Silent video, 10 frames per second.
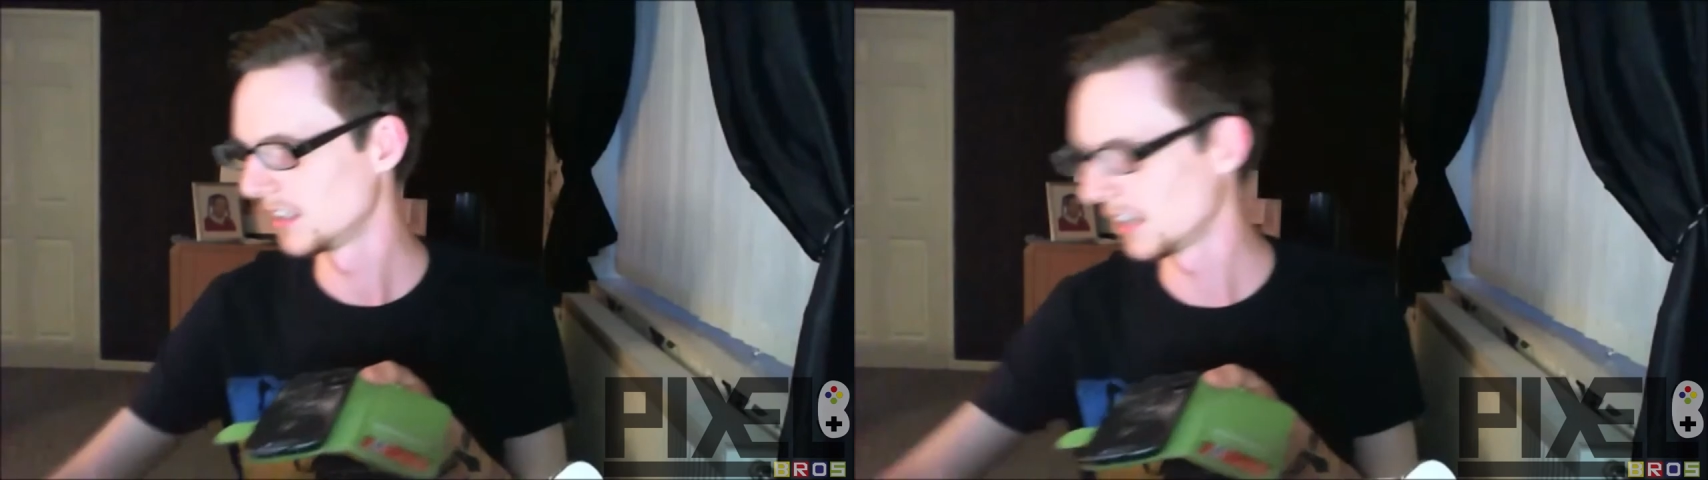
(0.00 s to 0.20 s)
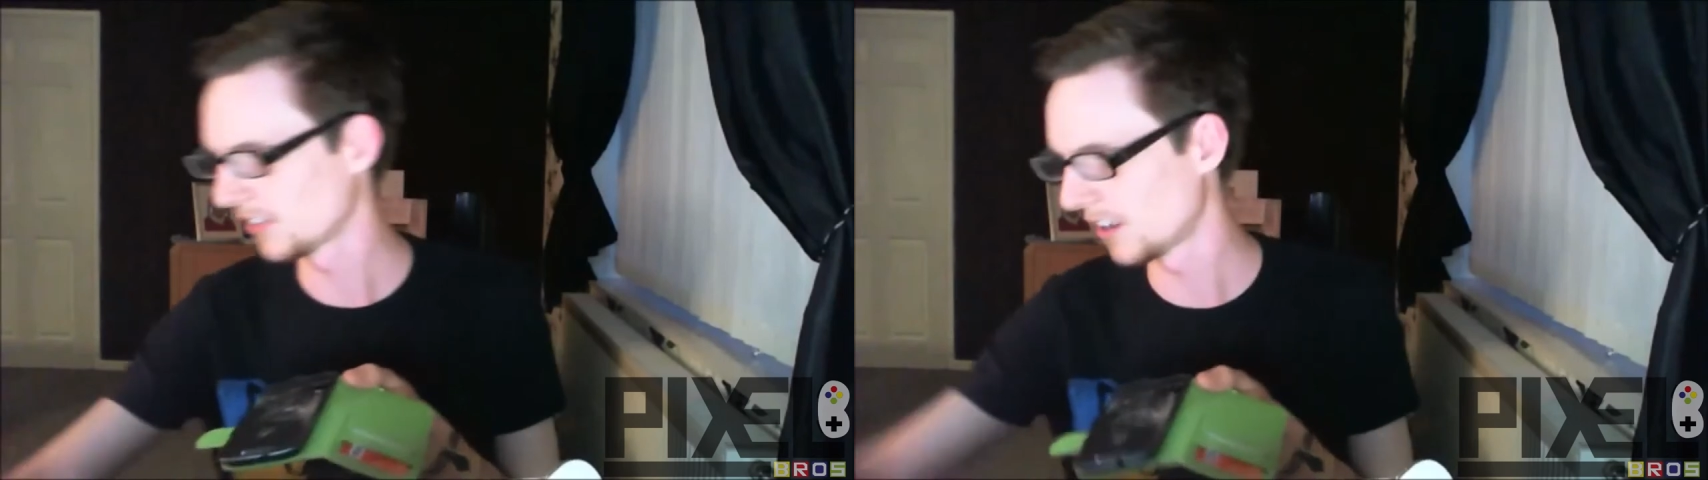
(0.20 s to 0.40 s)

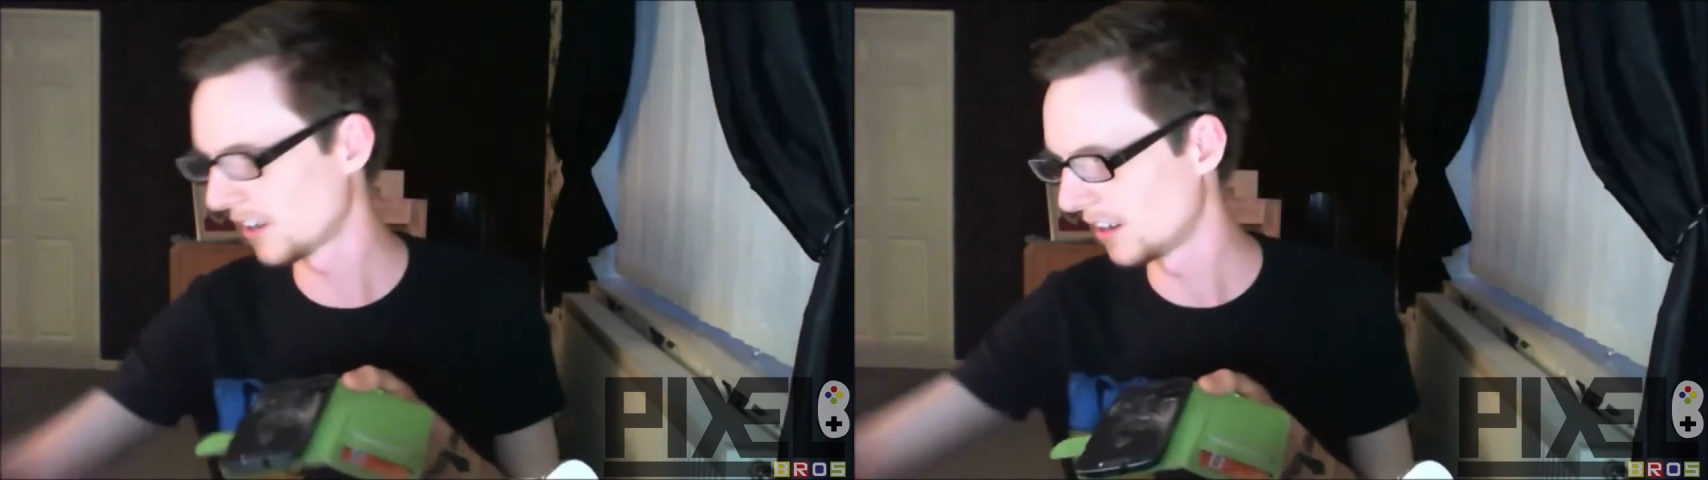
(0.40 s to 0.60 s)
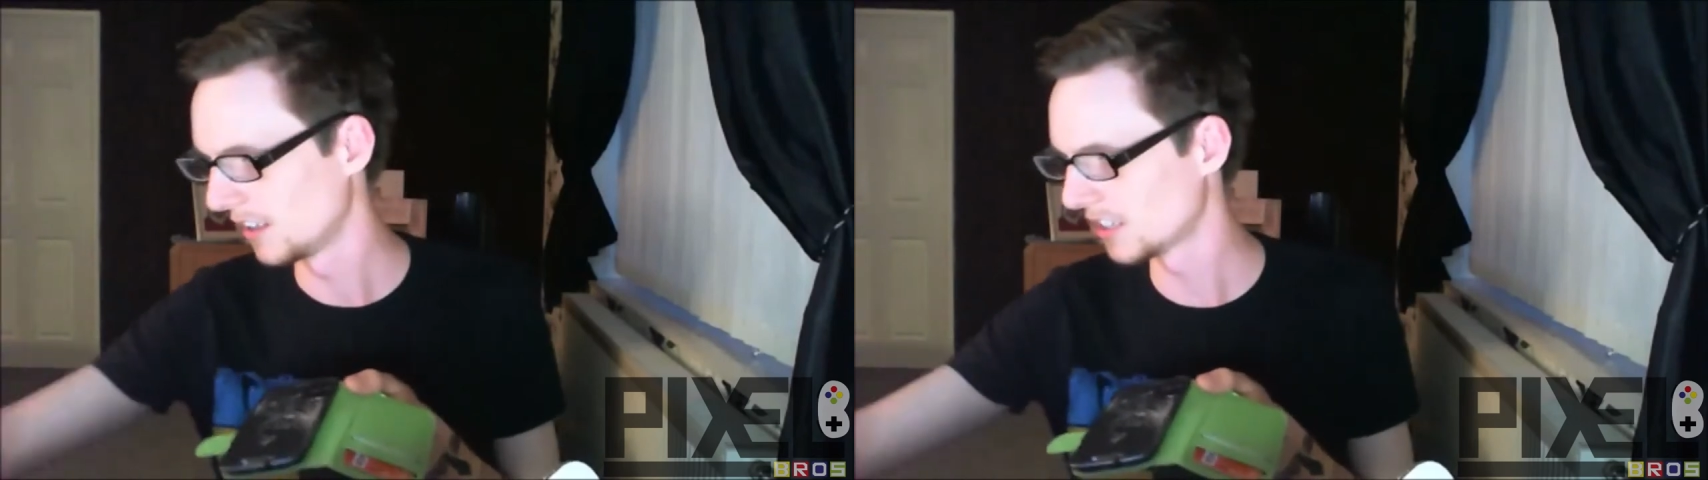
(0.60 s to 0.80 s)
I've
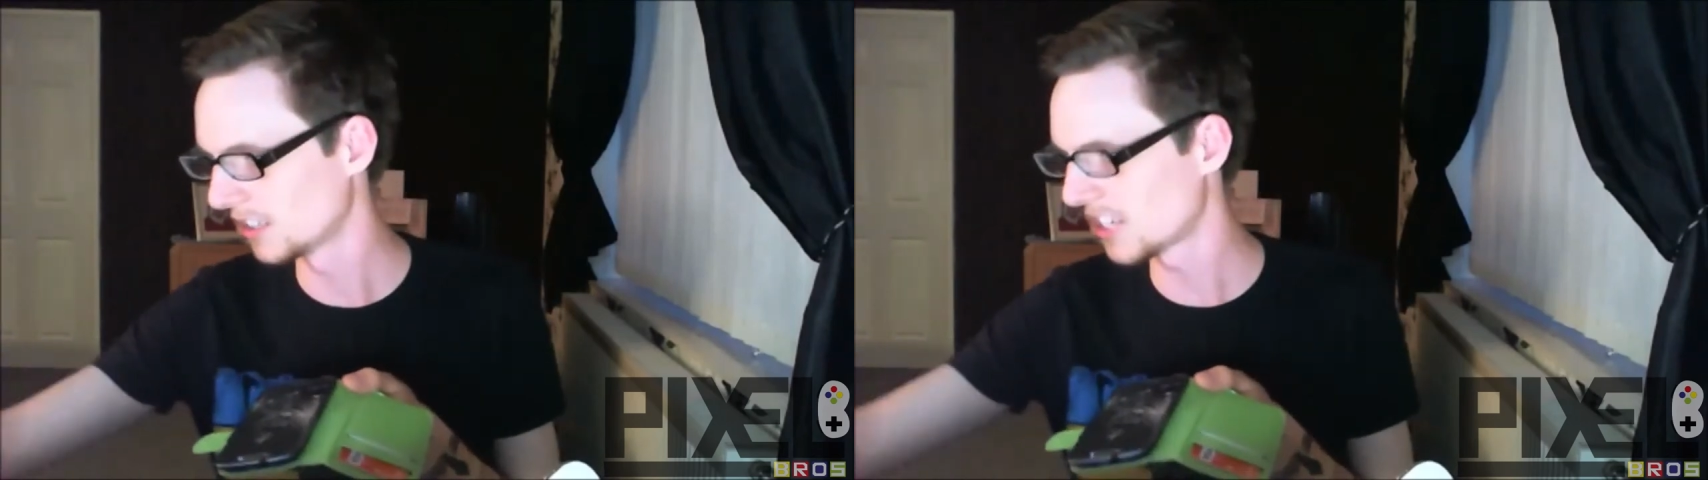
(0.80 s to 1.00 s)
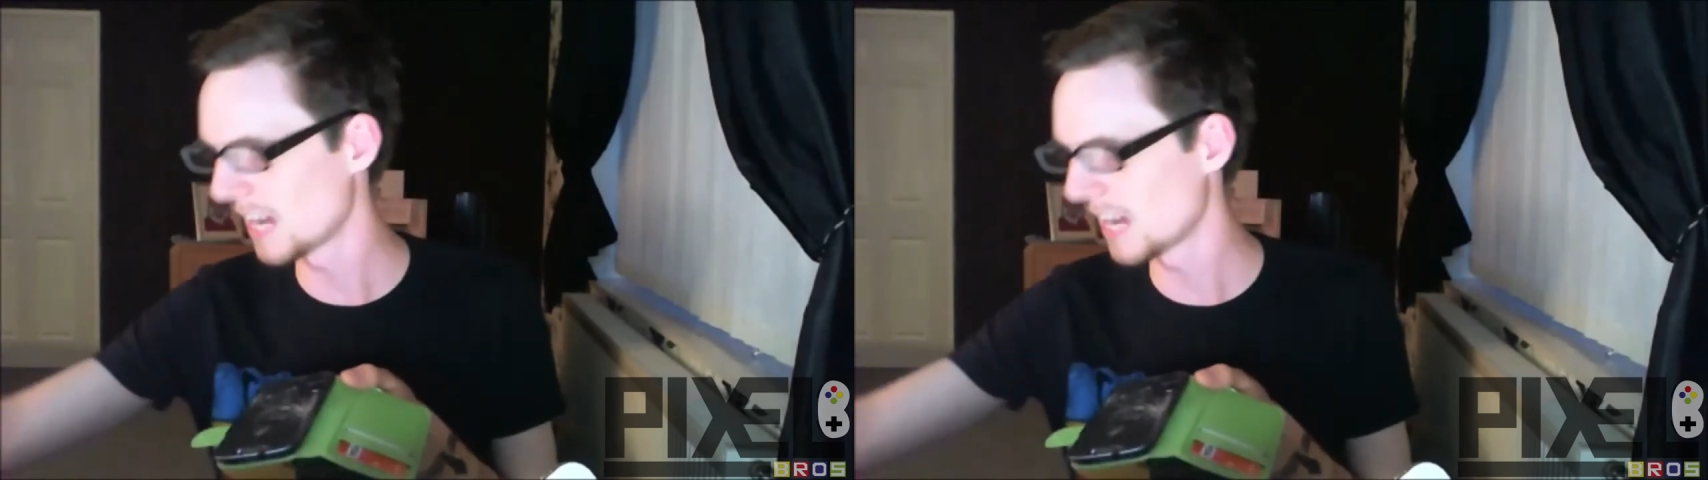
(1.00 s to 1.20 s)
got a
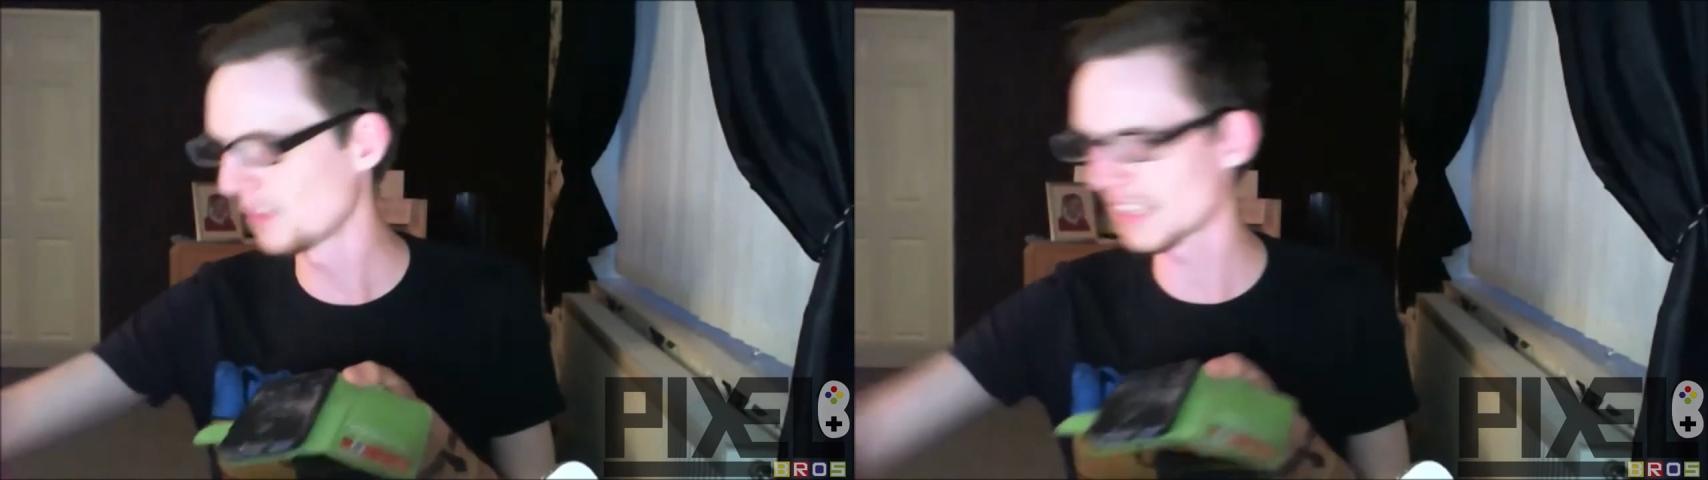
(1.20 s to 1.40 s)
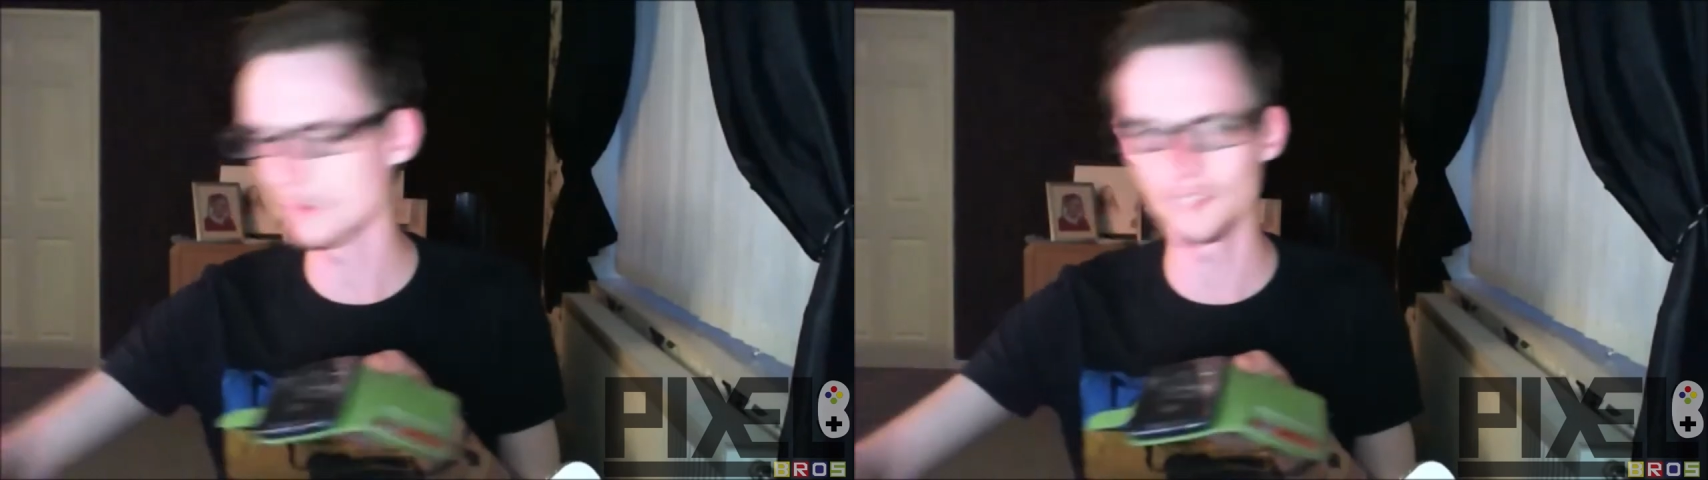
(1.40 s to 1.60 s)
shirt with
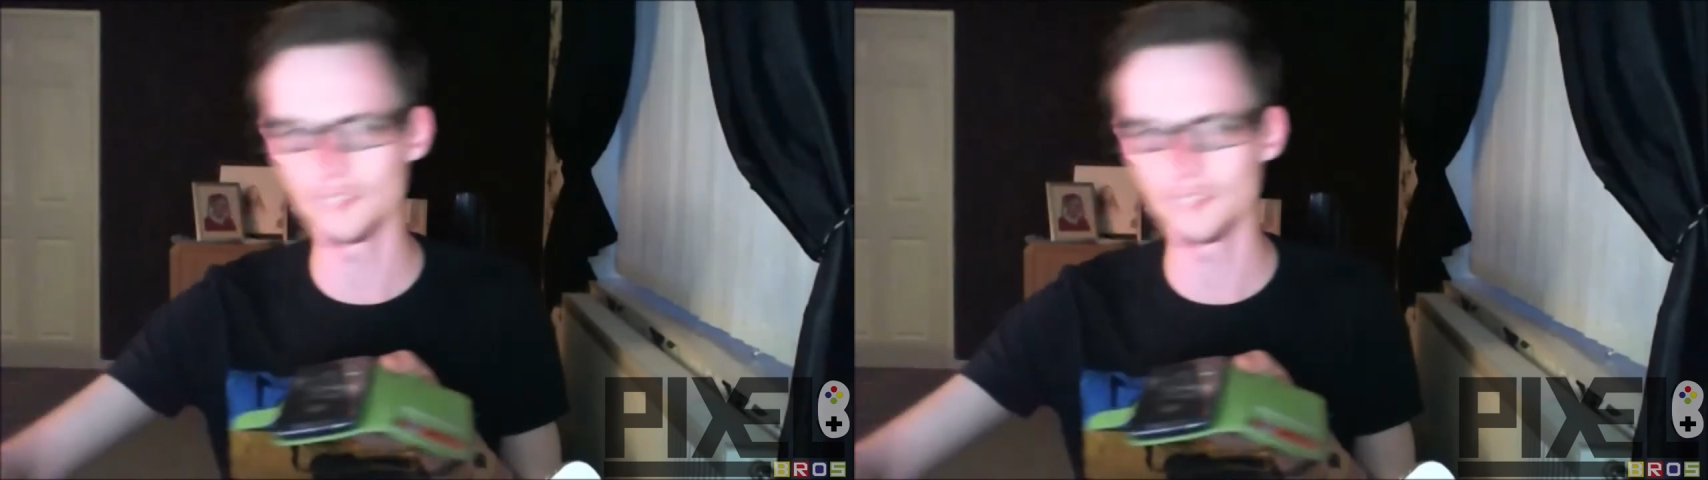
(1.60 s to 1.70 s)
like a big